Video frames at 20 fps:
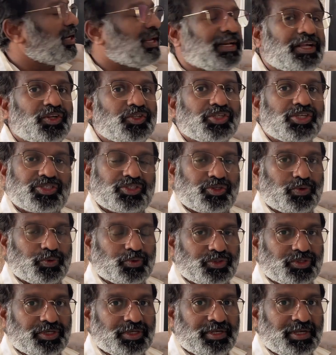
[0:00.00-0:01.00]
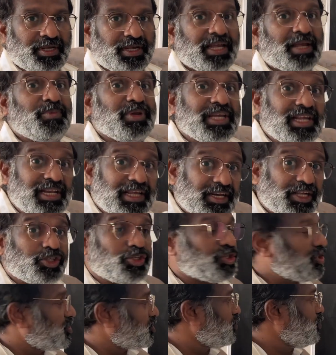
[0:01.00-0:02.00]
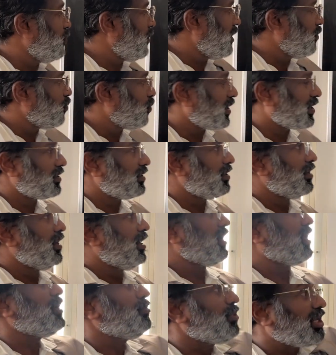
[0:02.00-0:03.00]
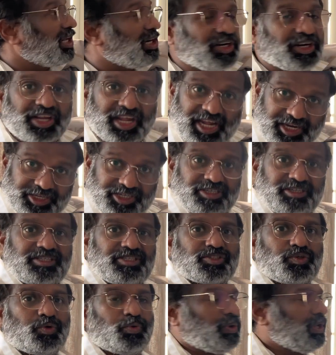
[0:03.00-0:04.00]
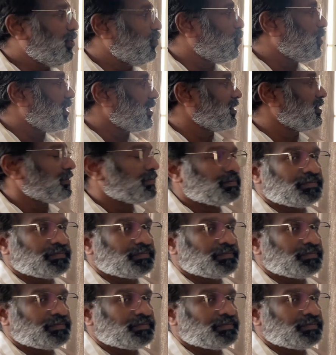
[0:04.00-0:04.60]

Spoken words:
energy is used. Chemical energy is doing work. Chemical reaction is doing work